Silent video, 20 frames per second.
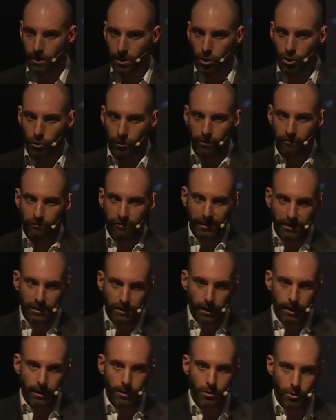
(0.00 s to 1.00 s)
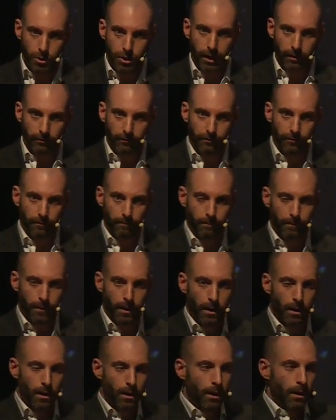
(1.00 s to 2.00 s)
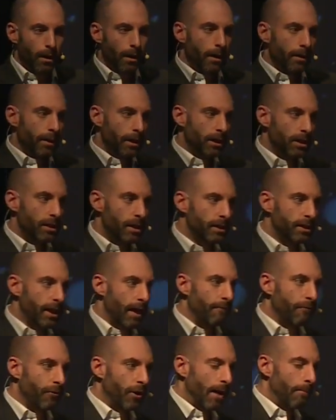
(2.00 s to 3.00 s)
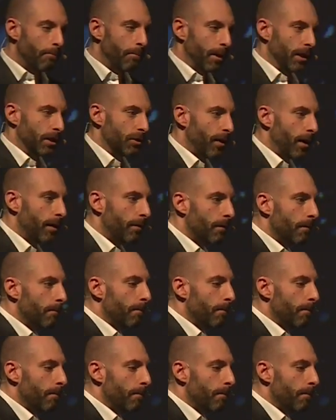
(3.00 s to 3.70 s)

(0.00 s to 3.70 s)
You're investing in yourself. And this is the same for companies, right?